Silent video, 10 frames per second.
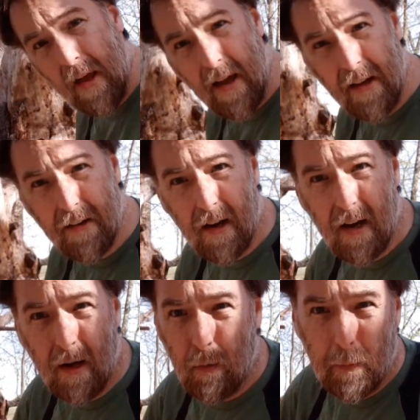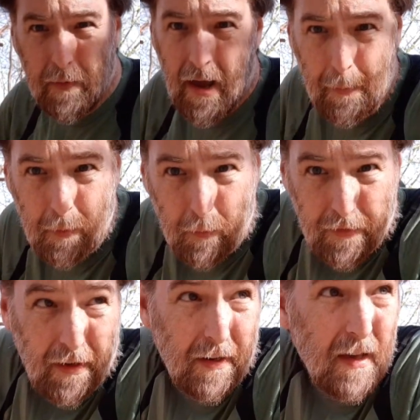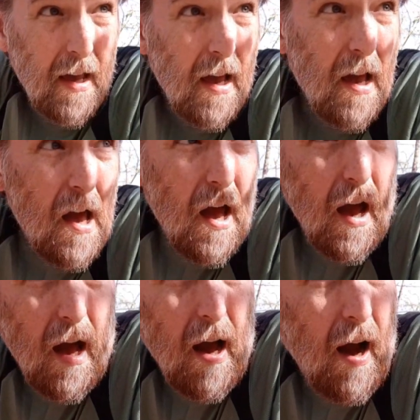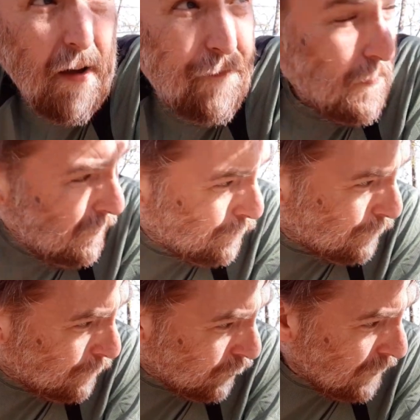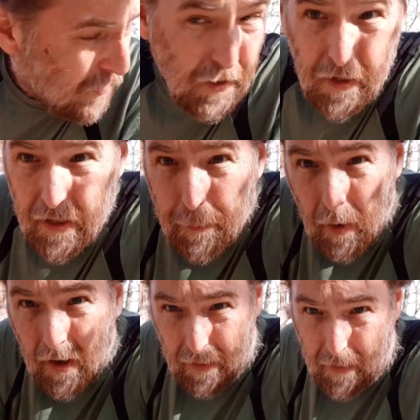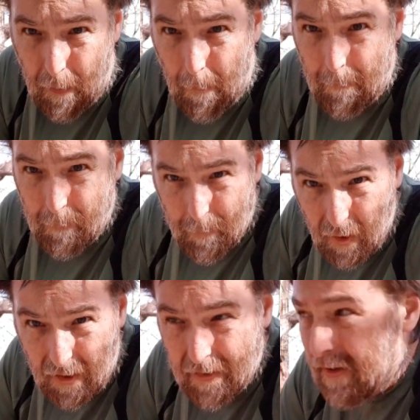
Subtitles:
And I would have been happy with that. I feel pretty good, but I